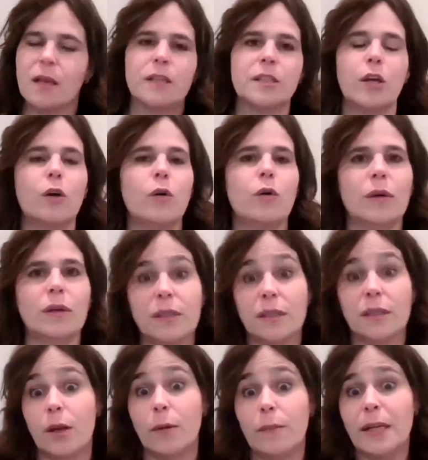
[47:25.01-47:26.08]
So
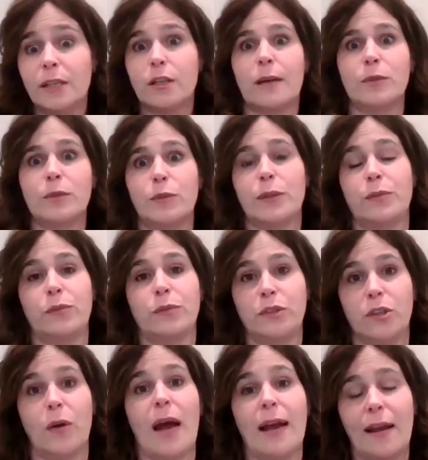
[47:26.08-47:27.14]
many times
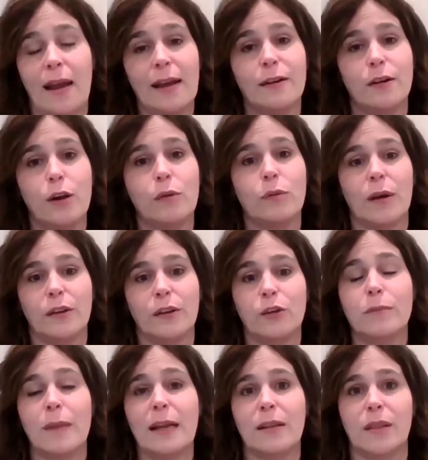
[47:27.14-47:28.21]
I know you
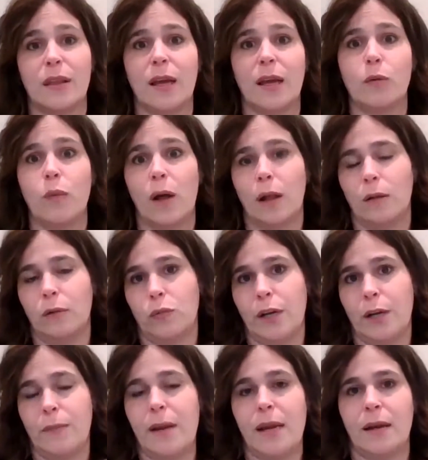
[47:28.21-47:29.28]
might think, well, what
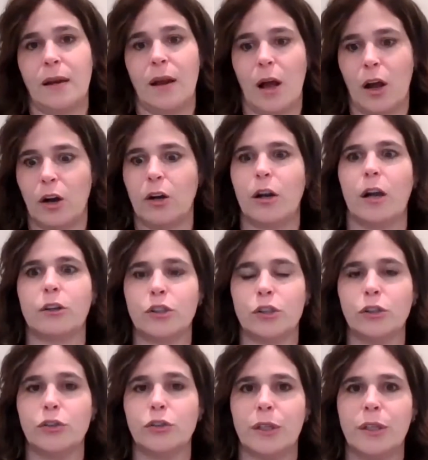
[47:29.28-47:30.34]
do you mean? Our
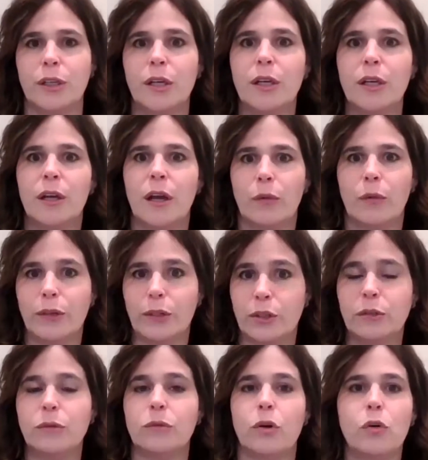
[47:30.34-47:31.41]
children,
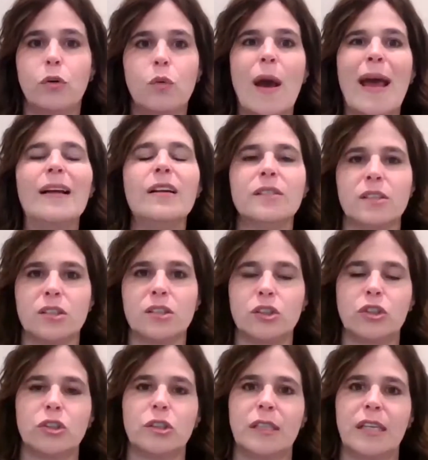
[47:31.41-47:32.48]
who else
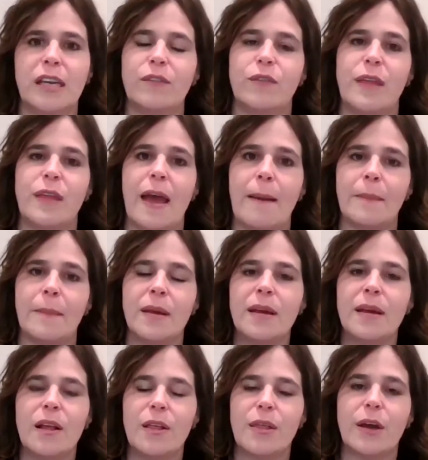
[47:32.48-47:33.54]
should give them
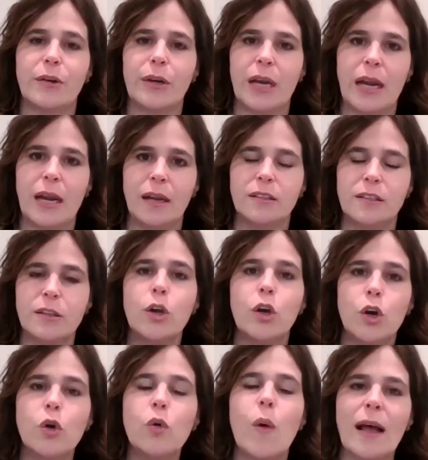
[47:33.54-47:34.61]
their needs?
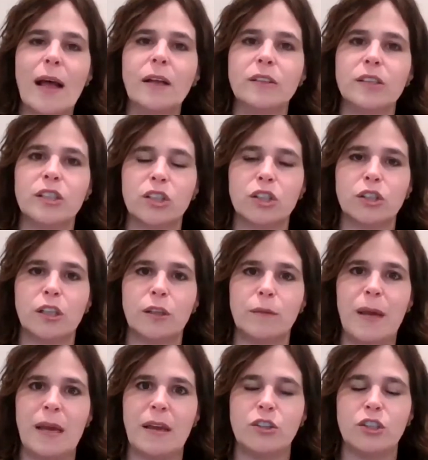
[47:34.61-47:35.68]
Who else should
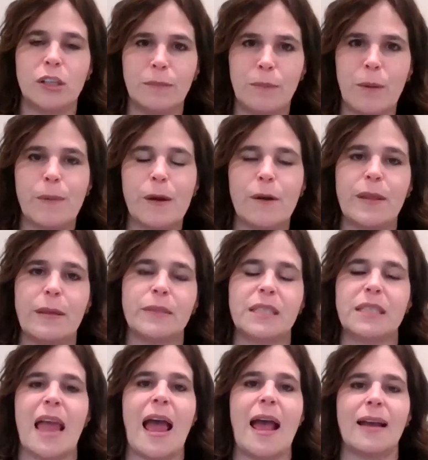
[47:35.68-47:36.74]
prepare them
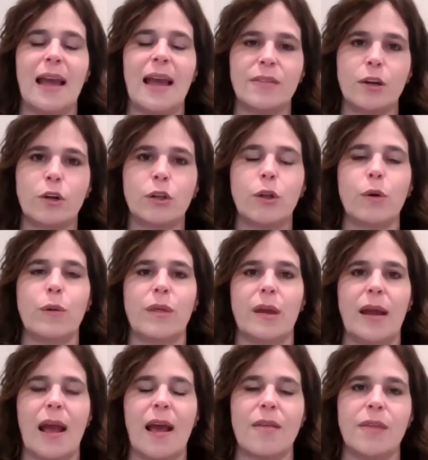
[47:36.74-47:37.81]
snack and their
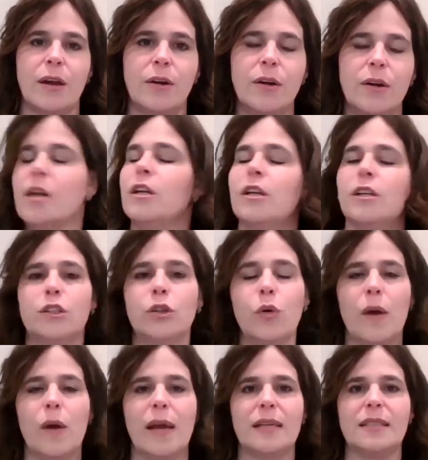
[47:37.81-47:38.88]
clothing and their
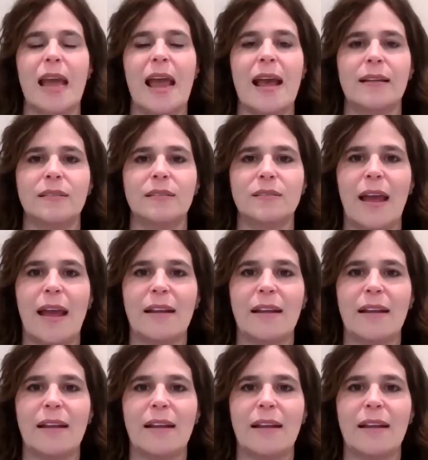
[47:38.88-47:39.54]
toys and